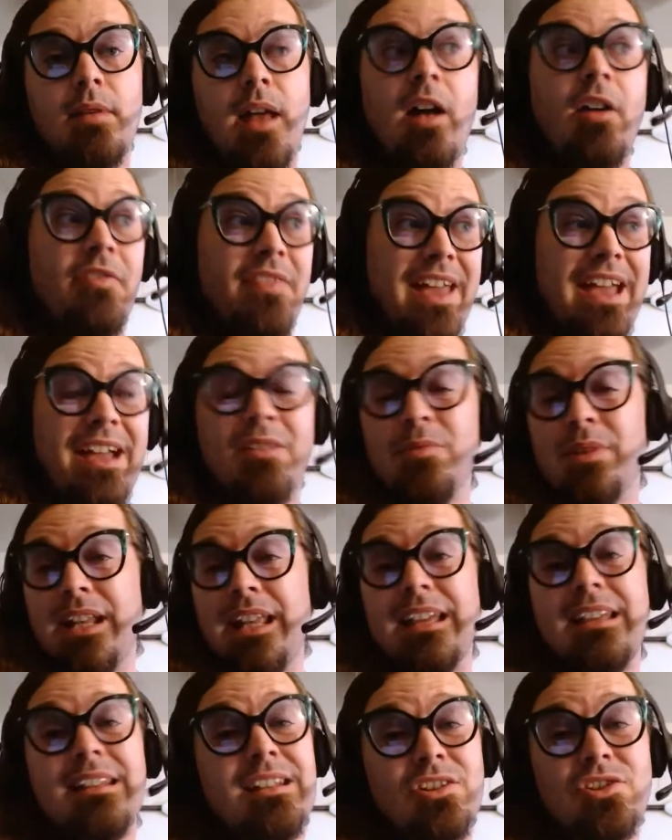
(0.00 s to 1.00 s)
health
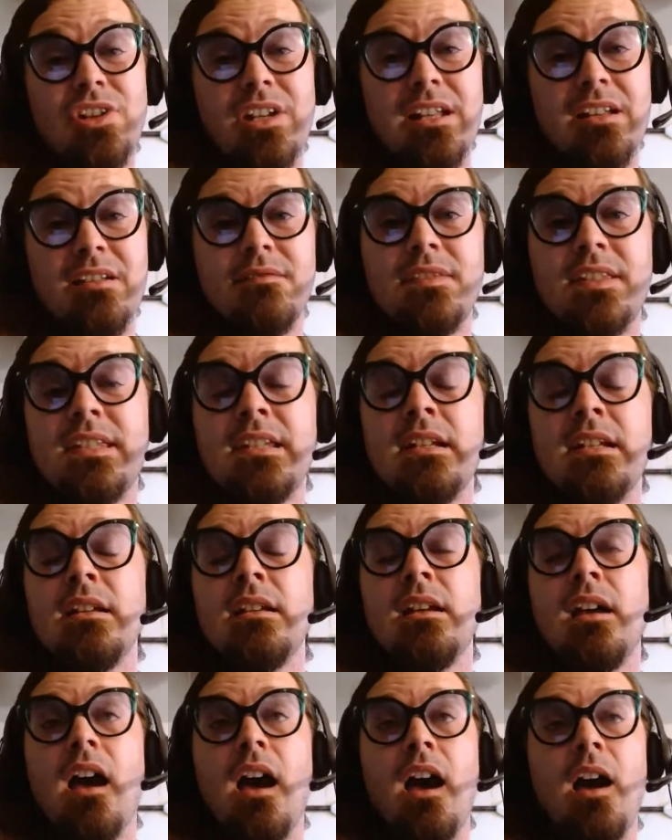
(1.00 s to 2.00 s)
equity initiatives.
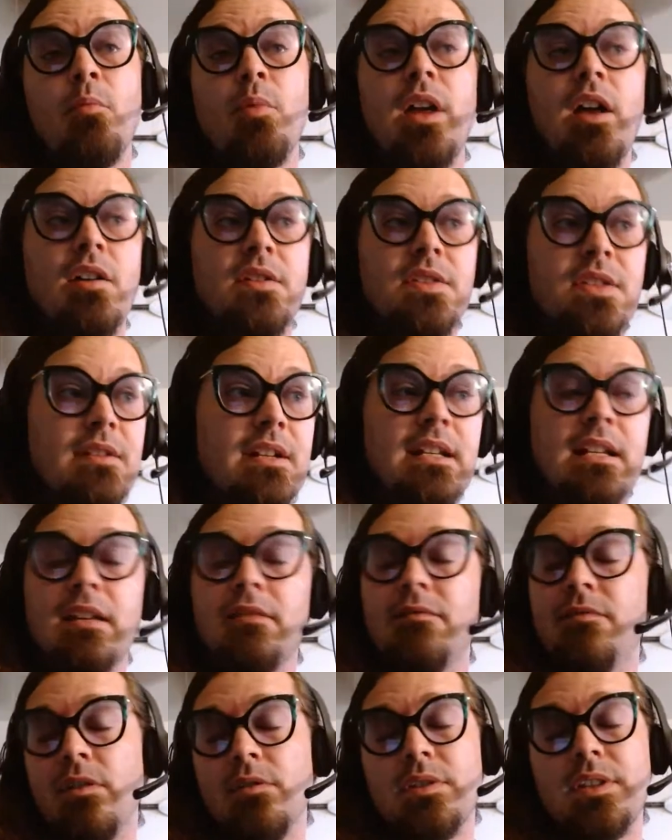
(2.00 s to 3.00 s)
We also need to
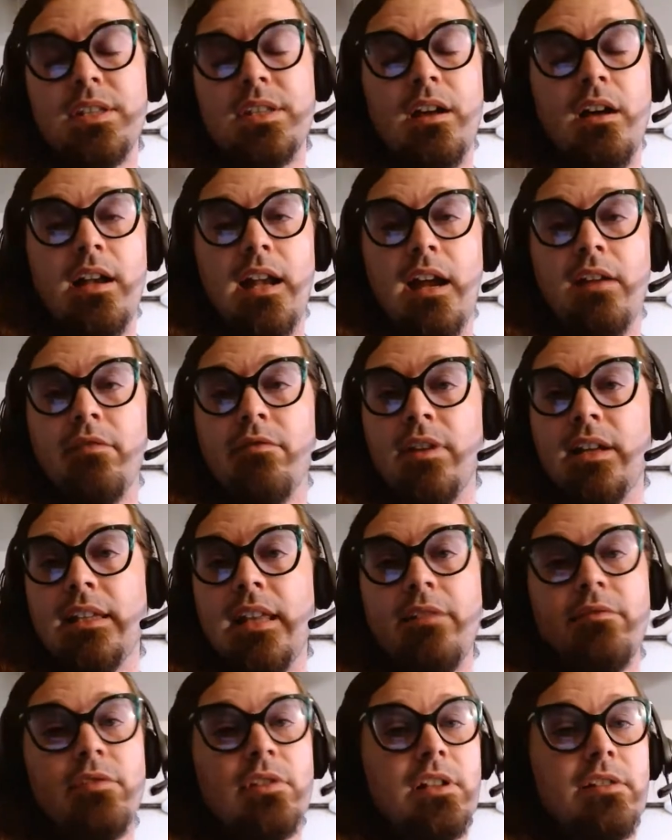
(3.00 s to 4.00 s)
get folks on every
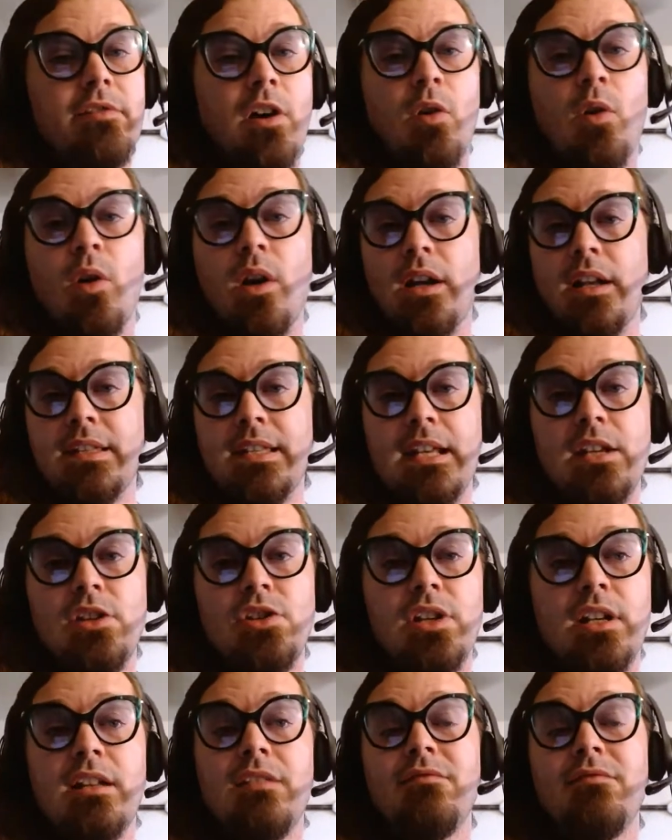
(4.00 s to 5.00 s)
level of our
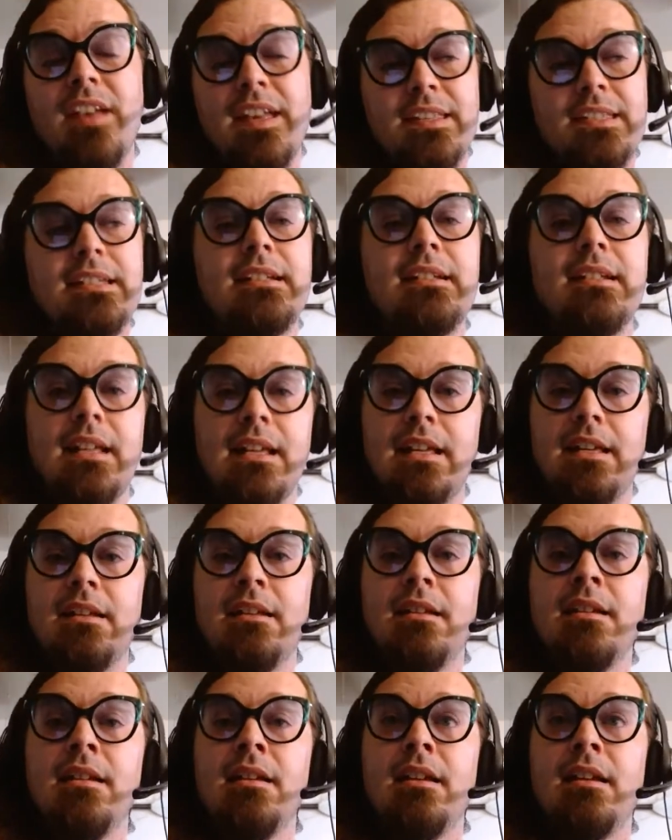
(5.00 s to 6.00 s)
organization invested
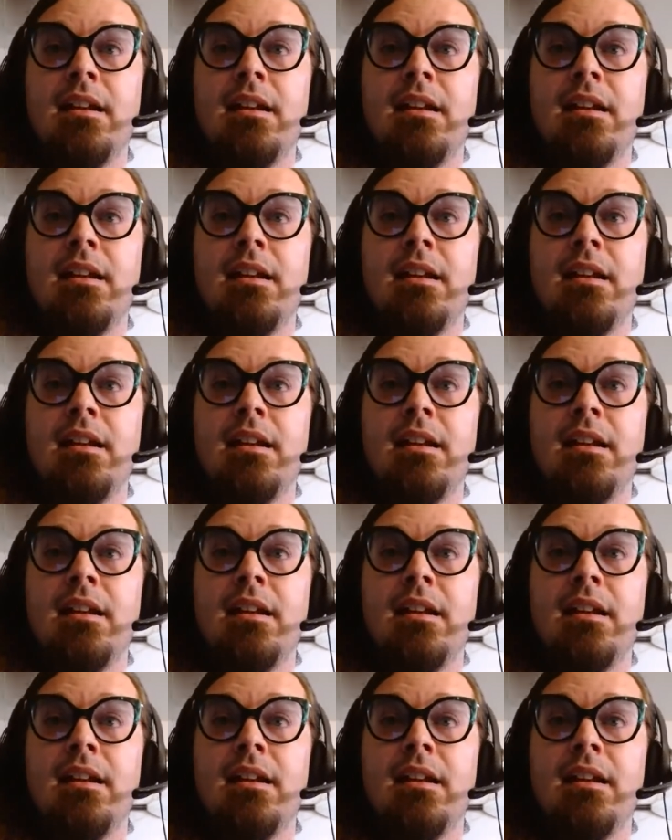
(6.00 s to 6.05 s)
in